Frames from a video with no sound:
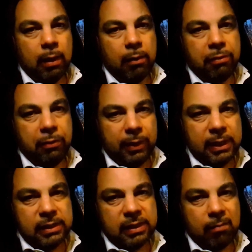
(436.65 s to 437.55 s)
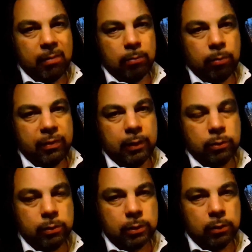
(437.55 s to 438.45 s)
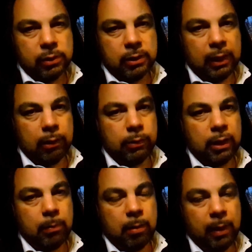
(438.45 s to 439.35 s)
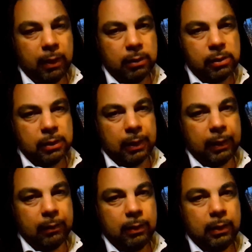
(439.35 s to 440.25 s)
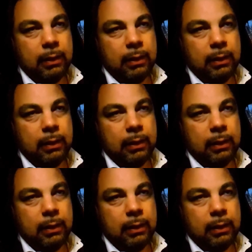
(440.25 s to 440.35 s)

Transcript: A 37 with the Ntouskos style or Damir Martin style